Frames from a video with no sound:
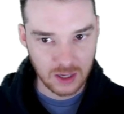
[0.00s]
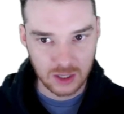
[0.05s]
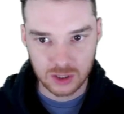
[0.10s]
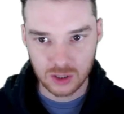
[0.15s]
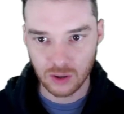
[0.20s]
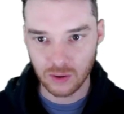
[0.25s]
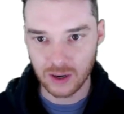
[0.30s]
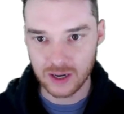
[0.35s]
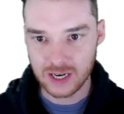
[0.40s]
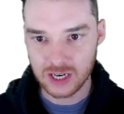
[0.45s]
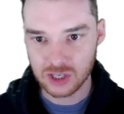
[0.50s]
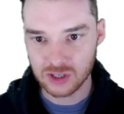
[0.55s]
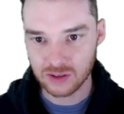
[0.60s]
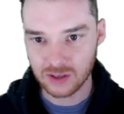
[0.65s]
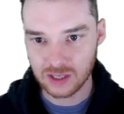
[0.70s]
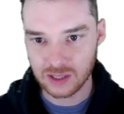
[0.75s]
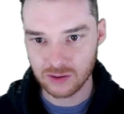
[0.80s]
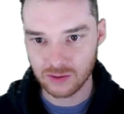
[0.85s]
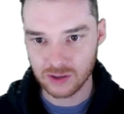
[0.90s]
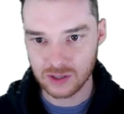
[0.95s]
So
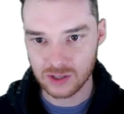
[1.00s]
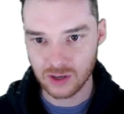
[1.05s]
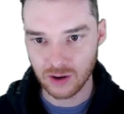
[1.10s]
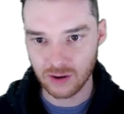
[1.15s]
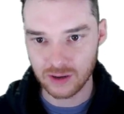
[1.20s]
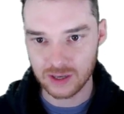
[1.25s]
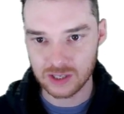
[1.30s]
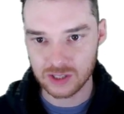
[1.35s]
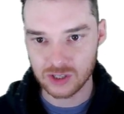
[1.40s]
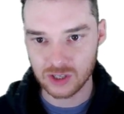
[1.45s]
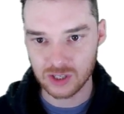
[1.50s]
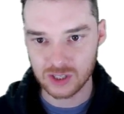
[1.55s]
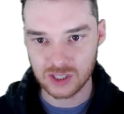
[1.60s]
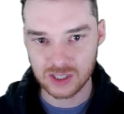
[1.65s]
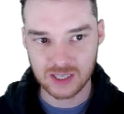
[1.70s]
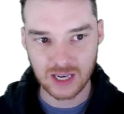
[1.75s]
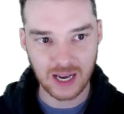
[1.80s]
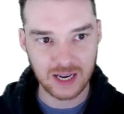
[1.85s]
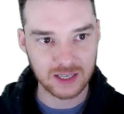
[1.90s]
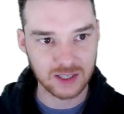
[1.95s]
initially, the result is
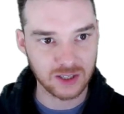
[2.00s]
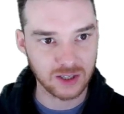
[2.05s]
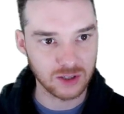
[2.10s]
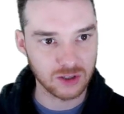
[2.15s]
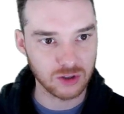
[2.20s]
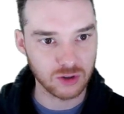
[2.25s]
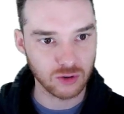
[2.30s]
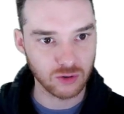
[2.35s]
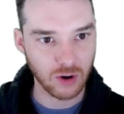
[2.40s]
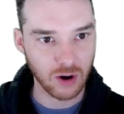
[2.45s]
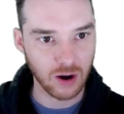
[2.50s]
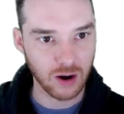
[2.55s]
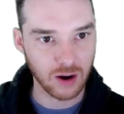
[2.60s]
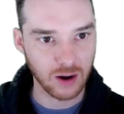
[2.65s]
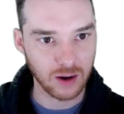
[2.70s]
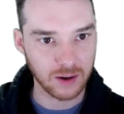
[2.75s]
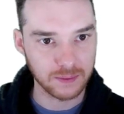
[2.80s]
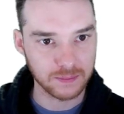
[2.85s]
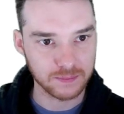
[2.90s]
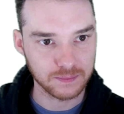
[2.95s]
just set to
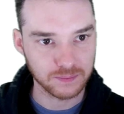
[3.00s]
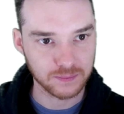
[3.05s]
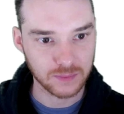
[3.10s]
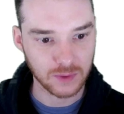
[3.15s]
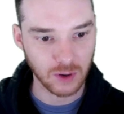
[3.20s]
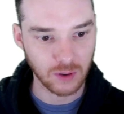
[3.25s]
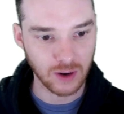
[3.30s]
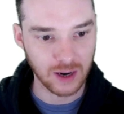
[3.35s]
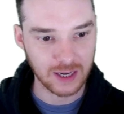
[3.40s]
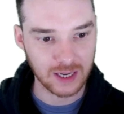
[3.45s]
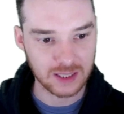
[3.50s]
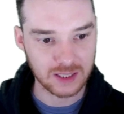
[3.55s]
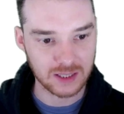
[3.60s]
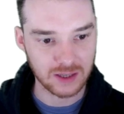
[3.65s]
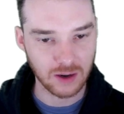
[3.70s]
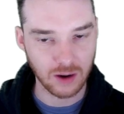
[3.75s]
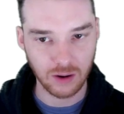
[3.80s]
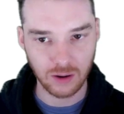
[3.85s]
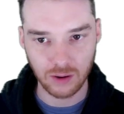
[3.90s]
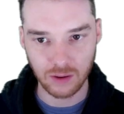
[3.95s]
draw, or I guess
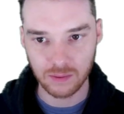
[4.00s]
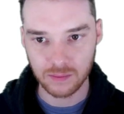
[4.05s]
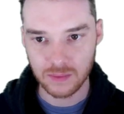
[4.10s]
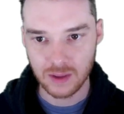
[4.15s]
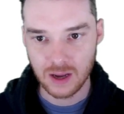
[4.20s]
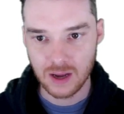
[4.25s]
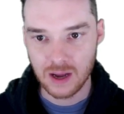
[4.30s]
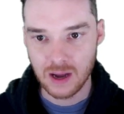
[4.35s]
null.